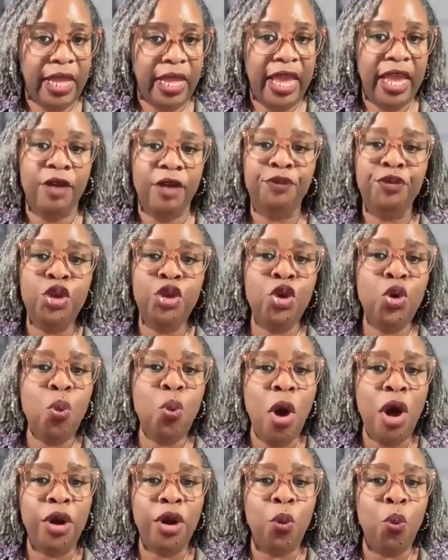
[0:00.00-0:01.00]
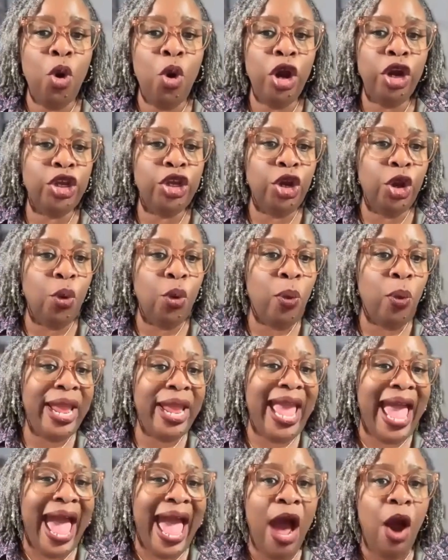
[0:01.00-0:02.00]
If you want to work your
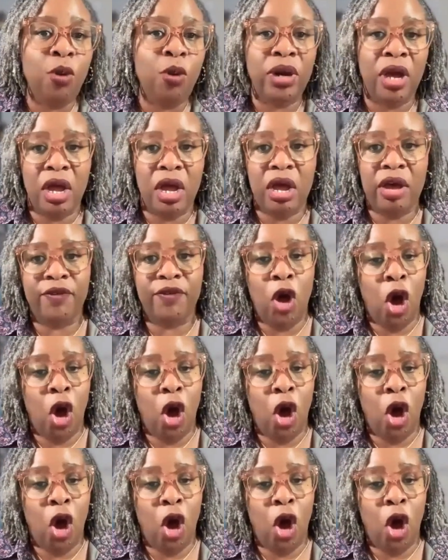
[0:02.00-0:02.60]
way out of